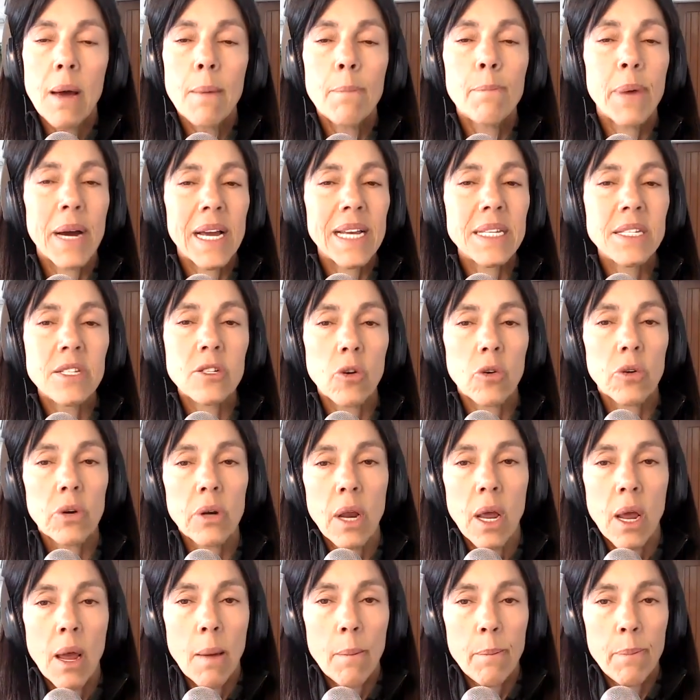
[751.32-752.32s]
based on
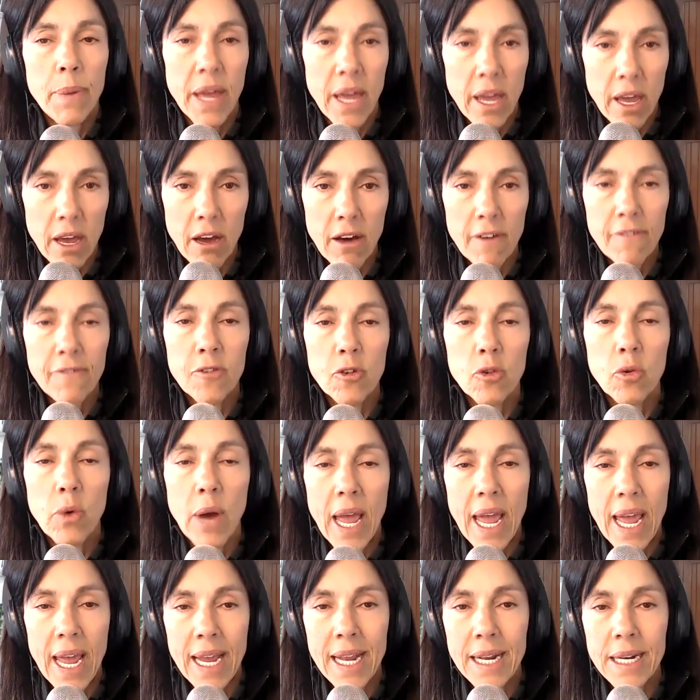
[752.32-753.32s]
powerful
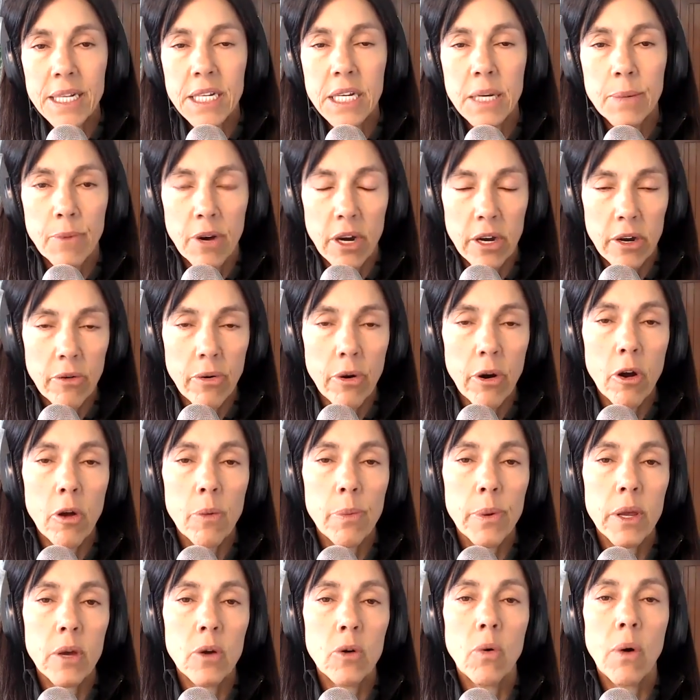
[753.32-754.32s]

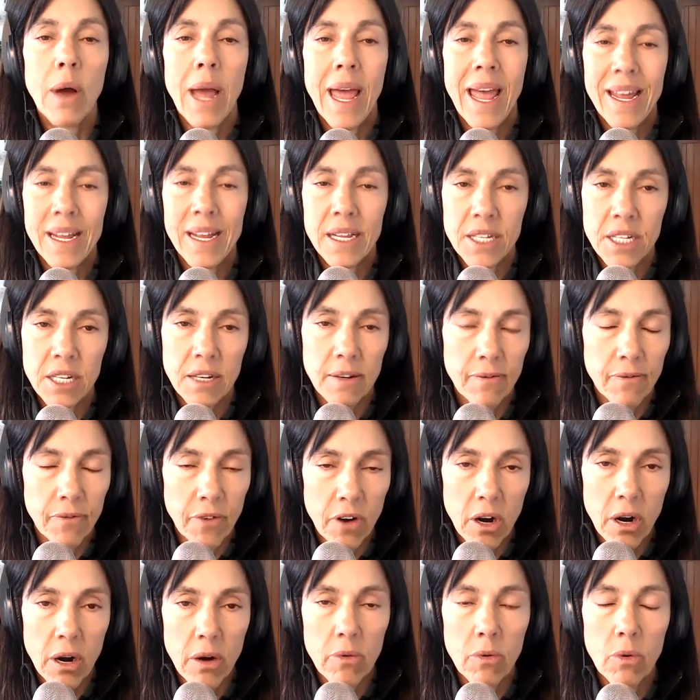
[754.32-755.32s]
antimicrobial,
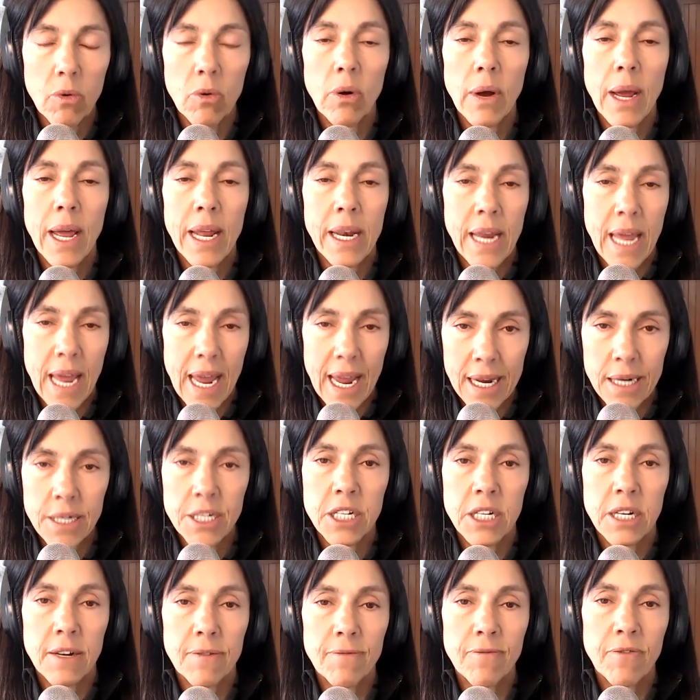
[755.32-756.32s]
antiviral, and
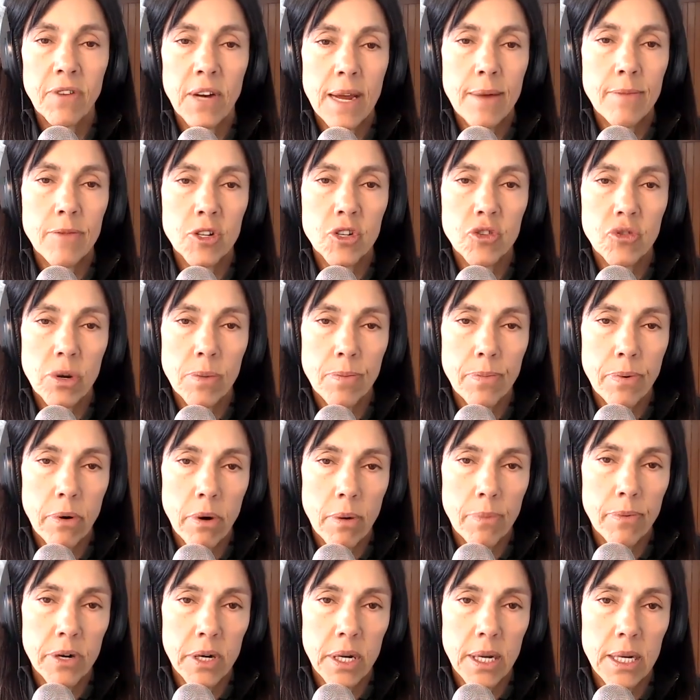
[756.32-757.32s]
anti-inflammatory
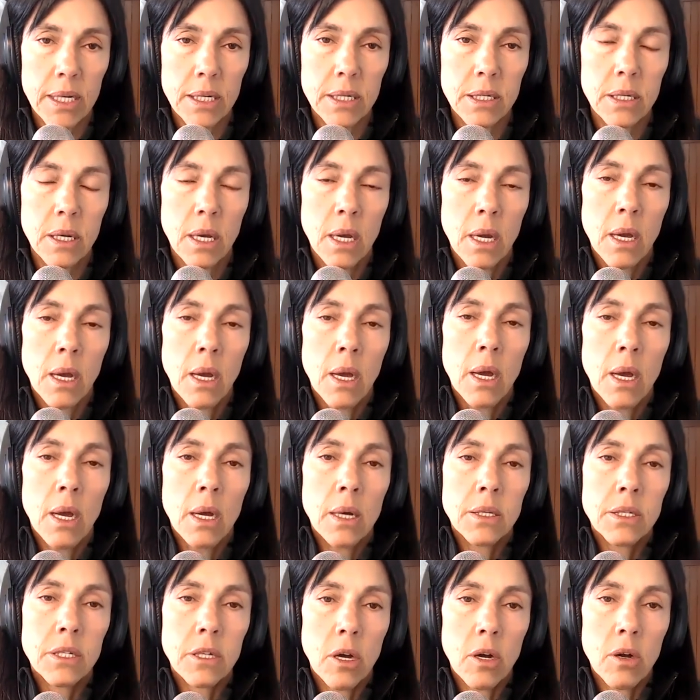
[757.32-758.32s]
properties.
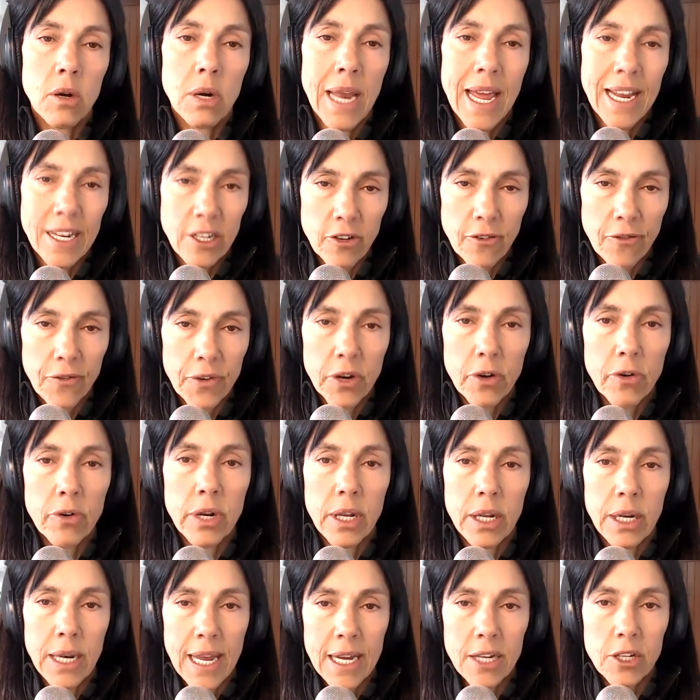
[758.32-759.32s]
So lactoferrin
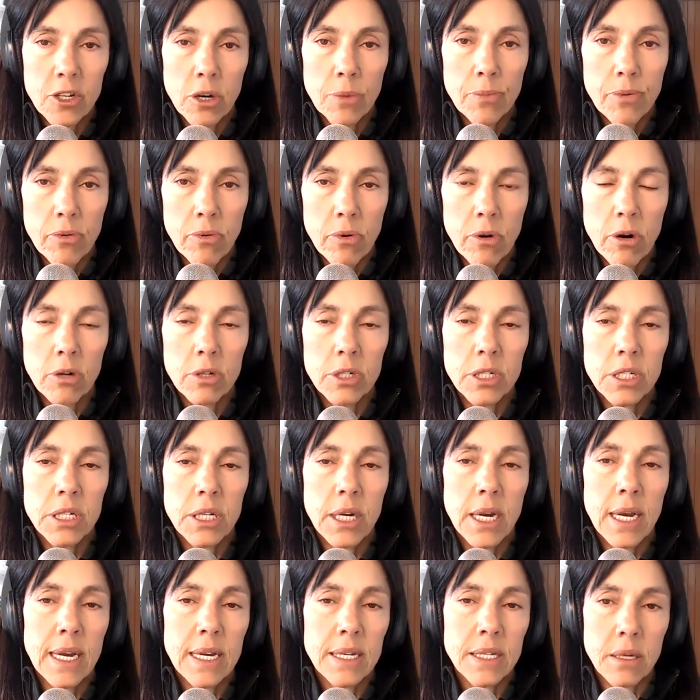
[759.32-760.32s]
and
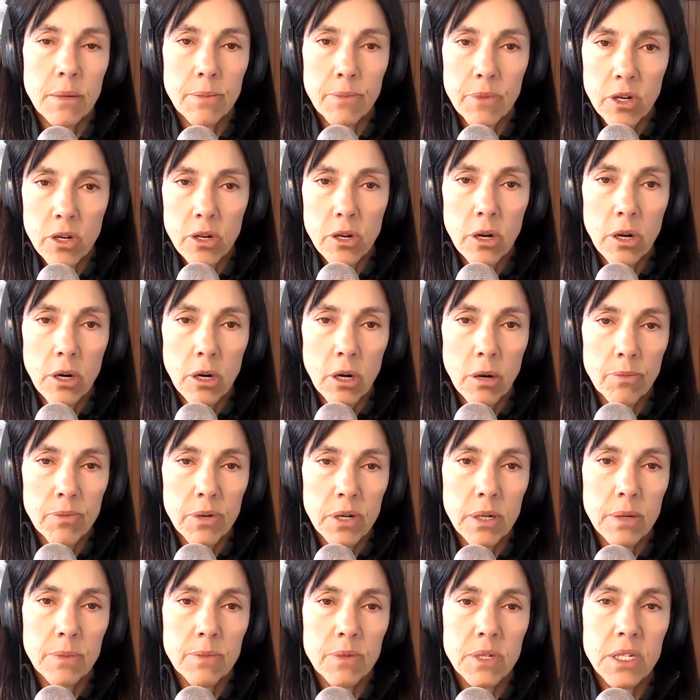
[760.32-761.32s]
lactoperoxidase
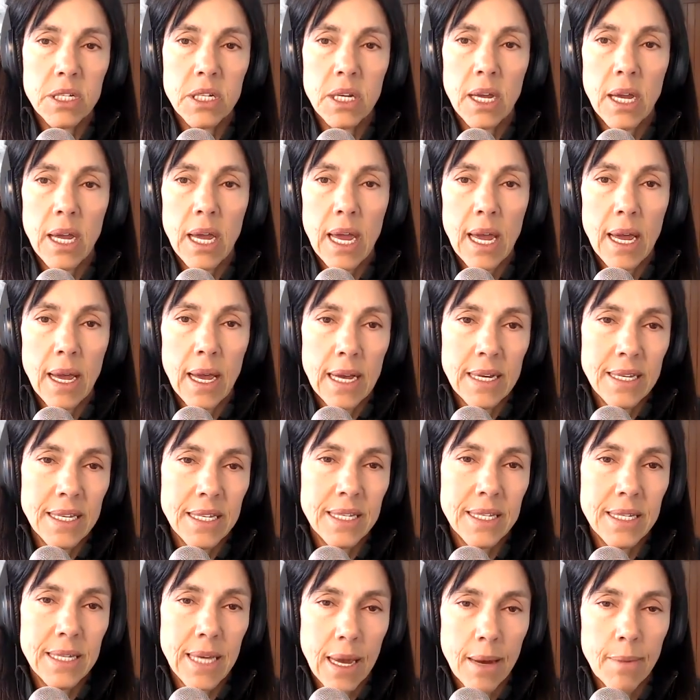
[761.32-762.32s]
immunoglobulins are
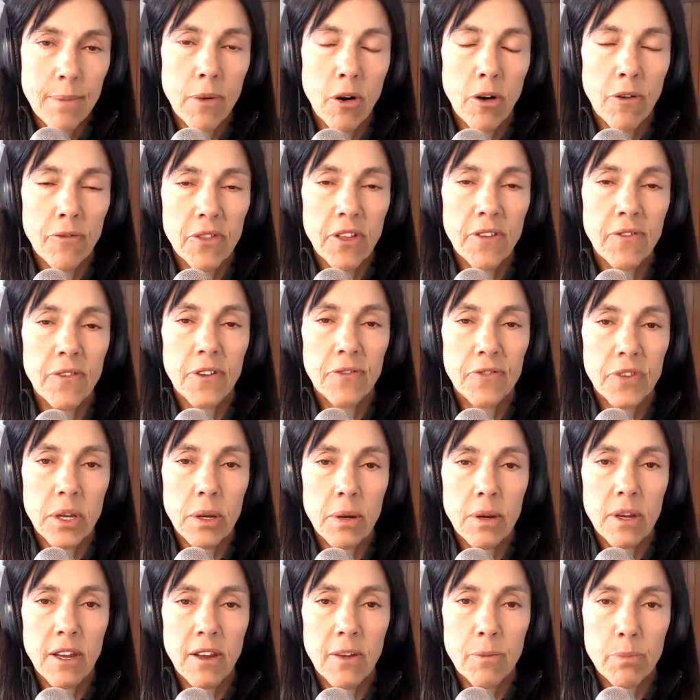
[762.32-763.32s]
some of the
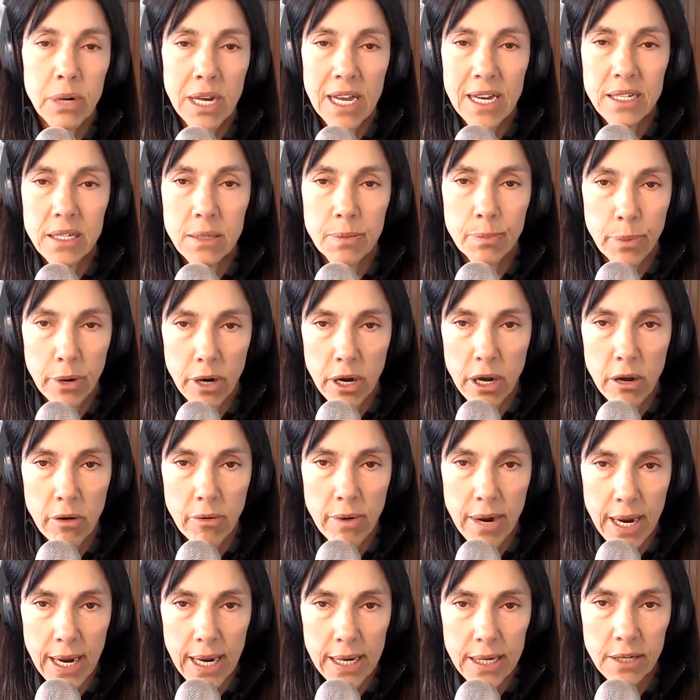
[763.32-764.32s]
50 plus
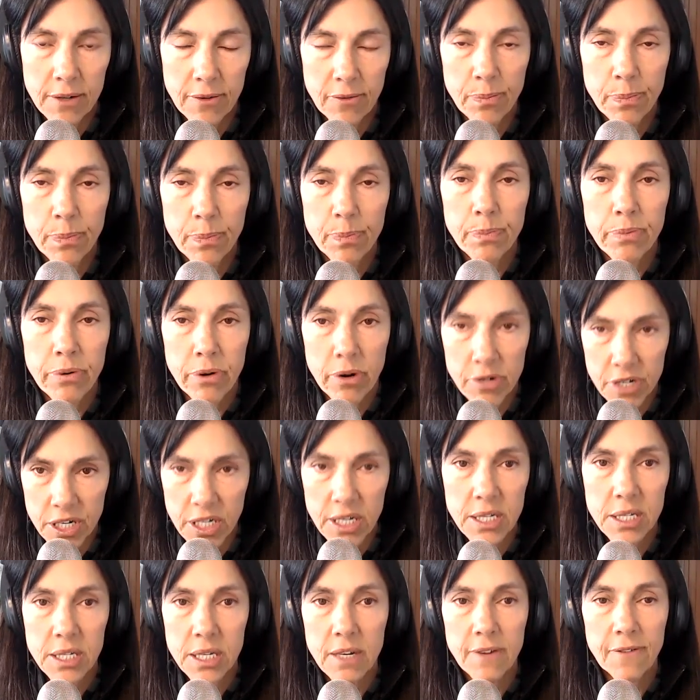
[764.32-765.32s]
bioactive
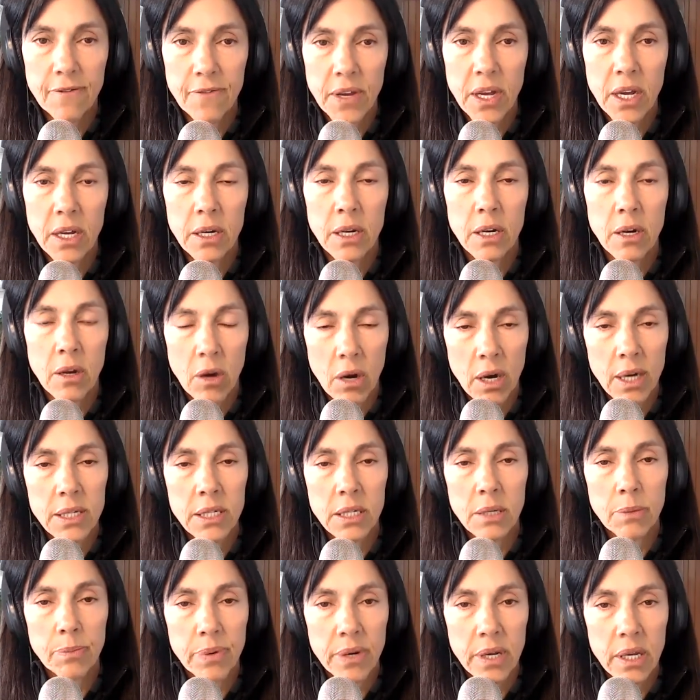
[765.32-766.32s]
proteins that are found in
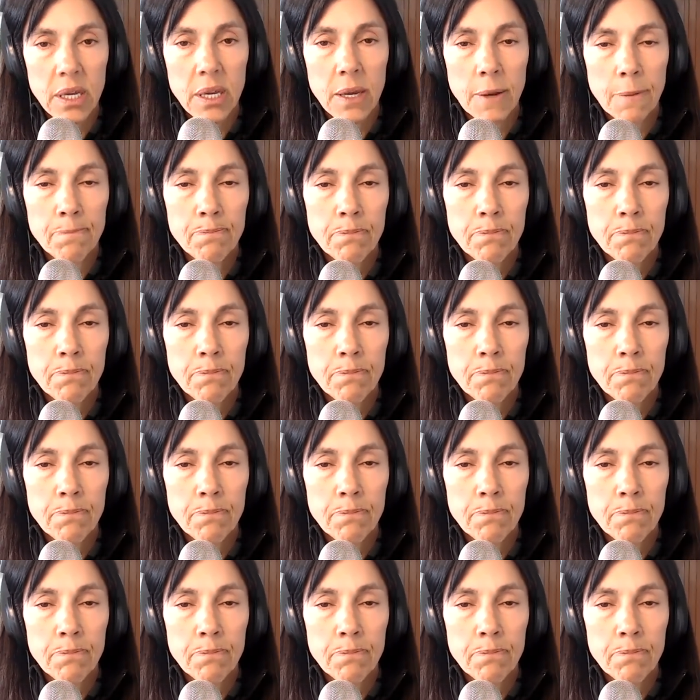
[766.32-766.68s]
IDP.